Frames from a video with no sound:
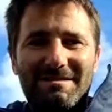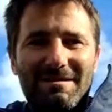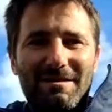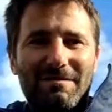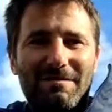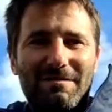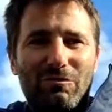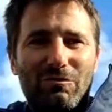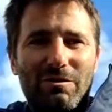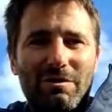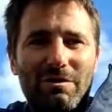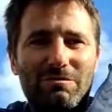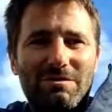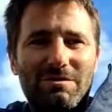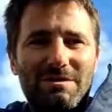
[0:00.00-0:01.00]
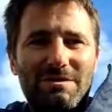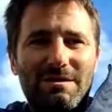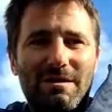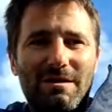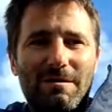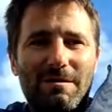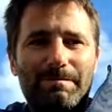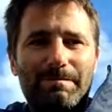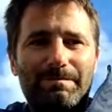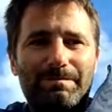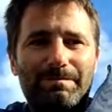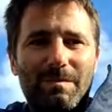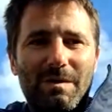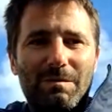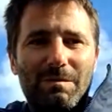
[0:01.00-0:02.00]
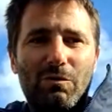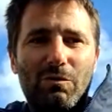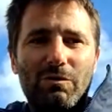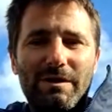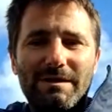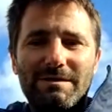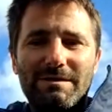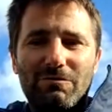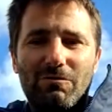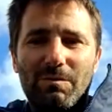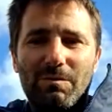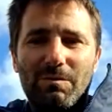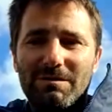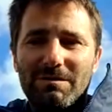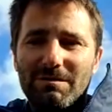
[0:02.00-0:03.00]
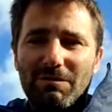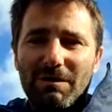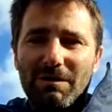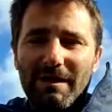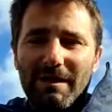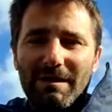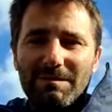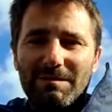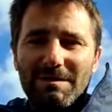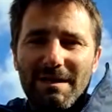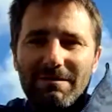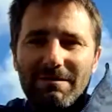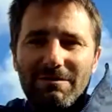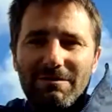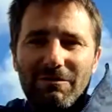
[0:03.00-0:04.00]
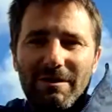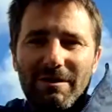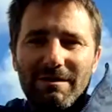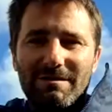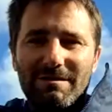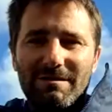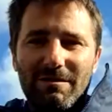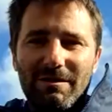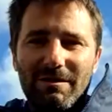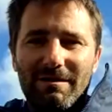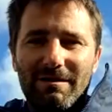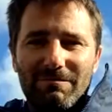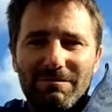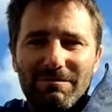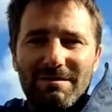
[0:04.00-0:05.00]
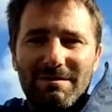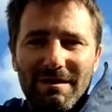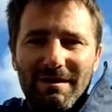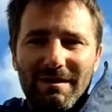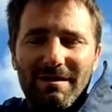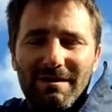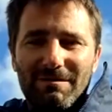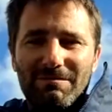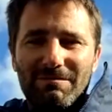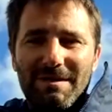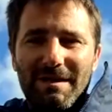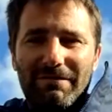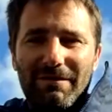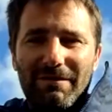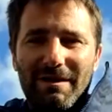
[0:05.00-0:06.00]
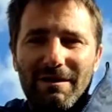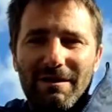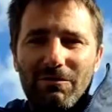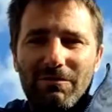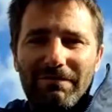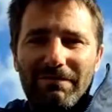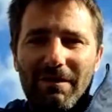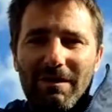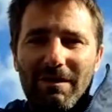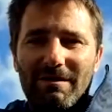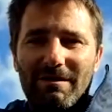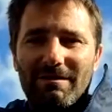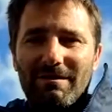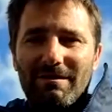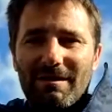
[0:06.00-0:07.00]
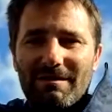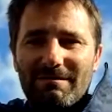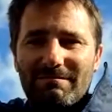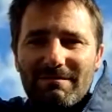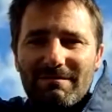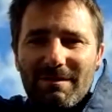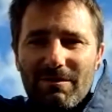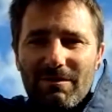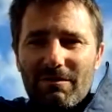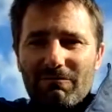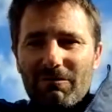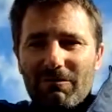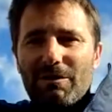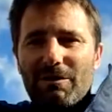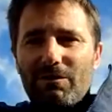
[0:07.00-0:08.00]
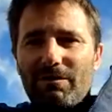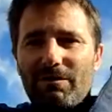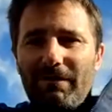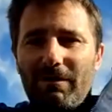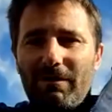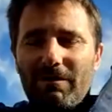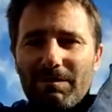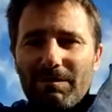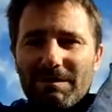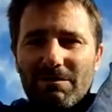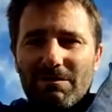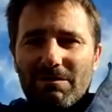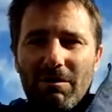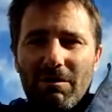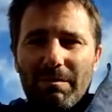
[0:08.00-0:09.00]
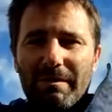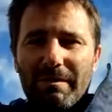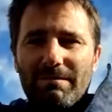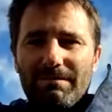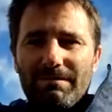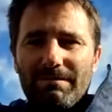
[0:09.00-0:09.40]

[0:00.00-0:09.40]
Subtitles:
kind of what I was born into almost when it came to county cricket. So yeah, it was definitely a lot of fun and a really good environment to grow up in.